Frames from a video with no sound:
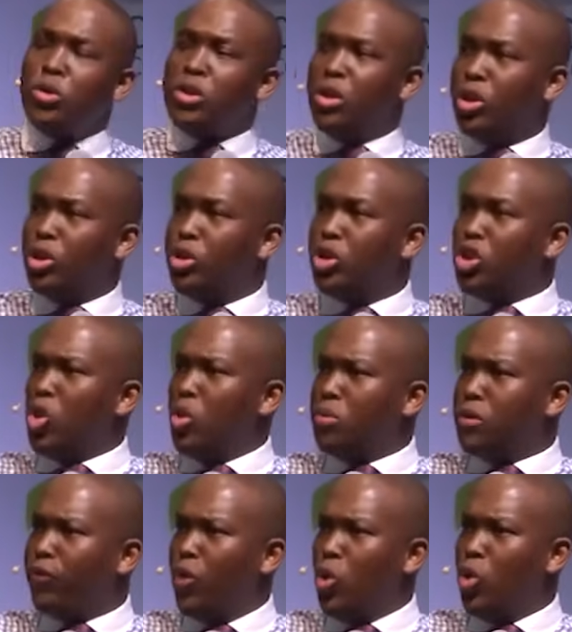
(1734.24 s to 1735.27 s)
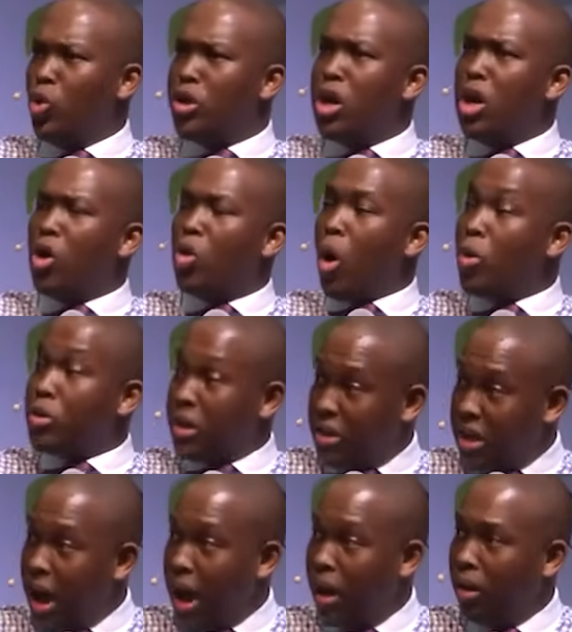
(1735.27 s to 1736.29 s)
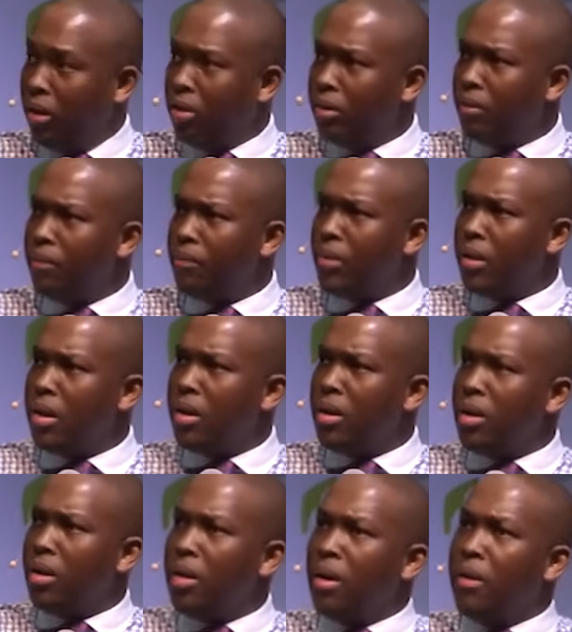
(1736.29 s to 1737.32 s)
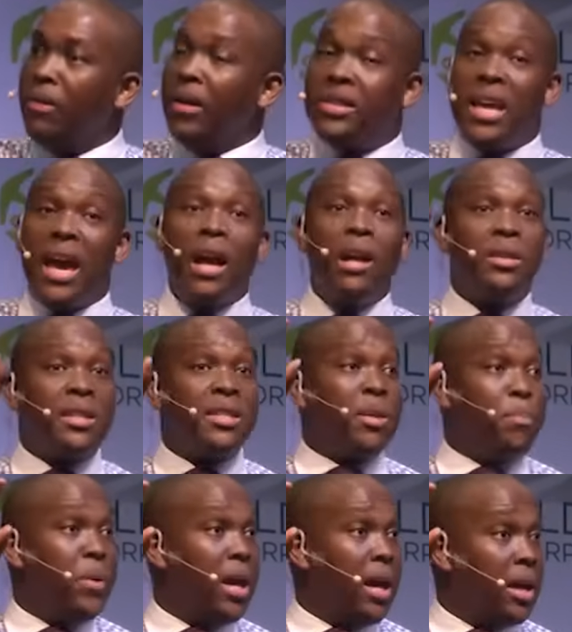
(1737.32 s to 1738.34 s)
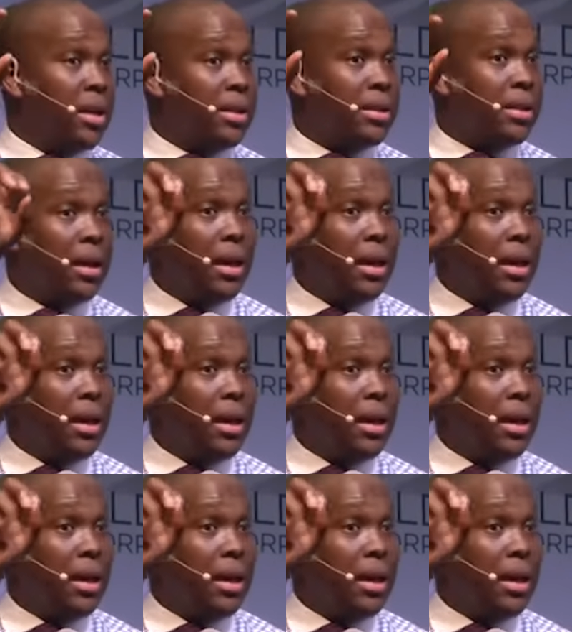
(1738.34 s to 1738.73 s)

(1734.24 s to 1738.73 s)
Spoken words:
and consumes food, grows a tail. The tail disappears,